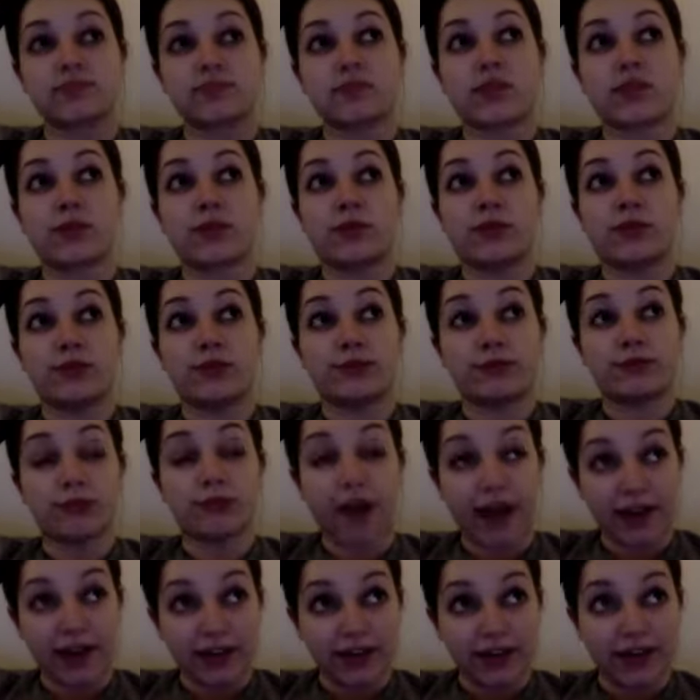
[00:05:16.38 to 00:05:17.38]
we
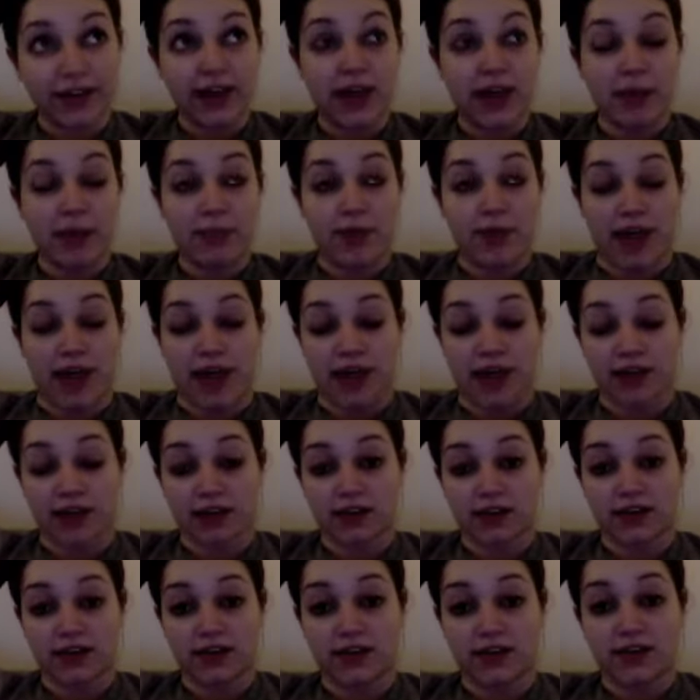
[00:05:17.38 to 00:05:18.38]
finally got back
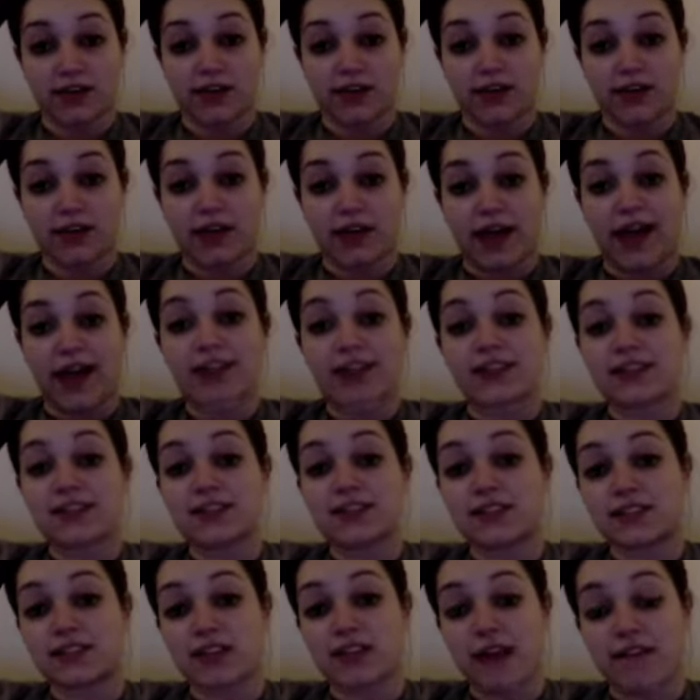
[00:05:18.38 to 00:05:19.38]
at
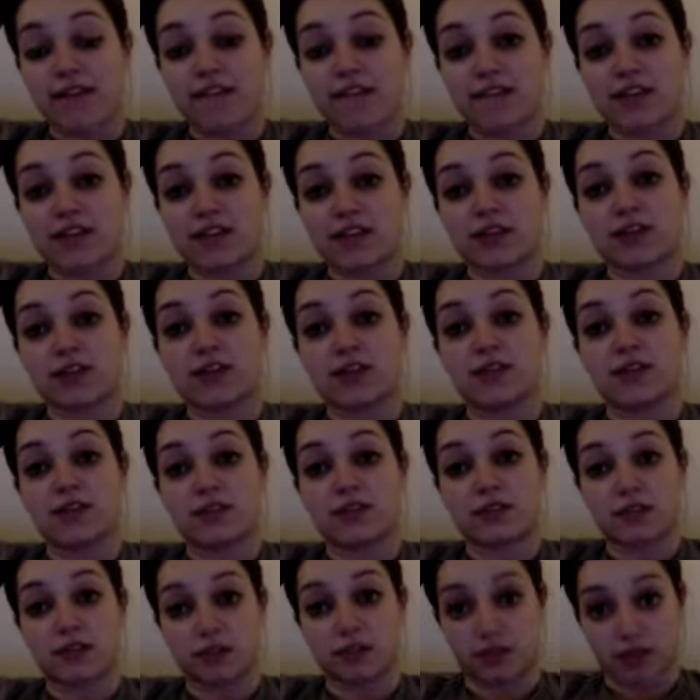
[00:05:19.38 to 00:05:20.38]

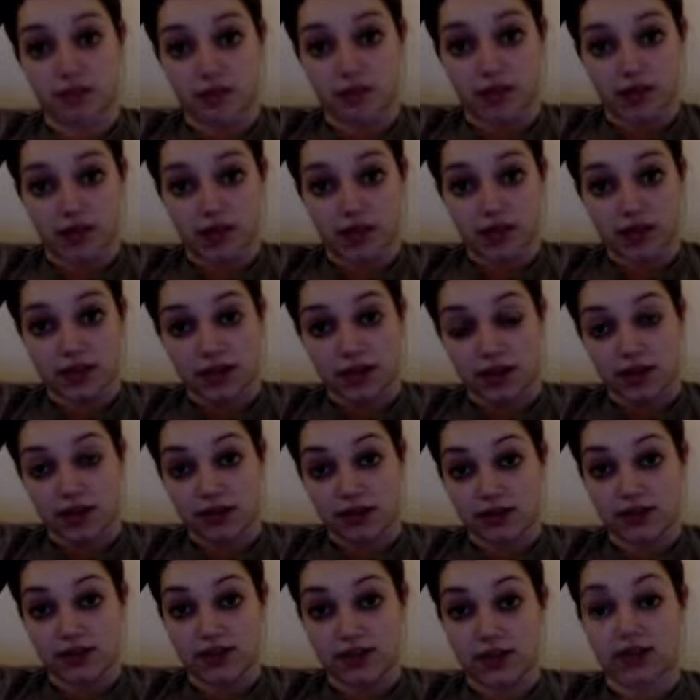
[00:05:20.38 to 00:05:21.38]
7:30, and I
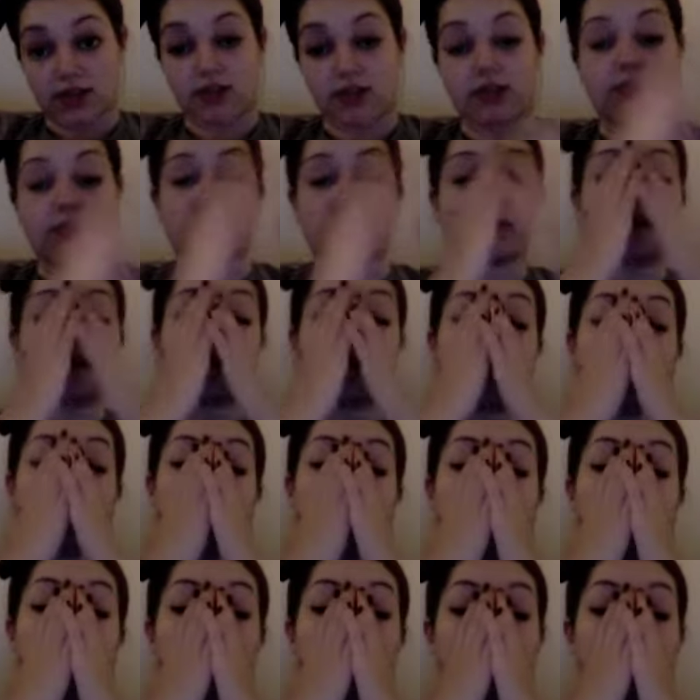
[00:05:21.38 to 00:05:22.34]
was like, oh my God.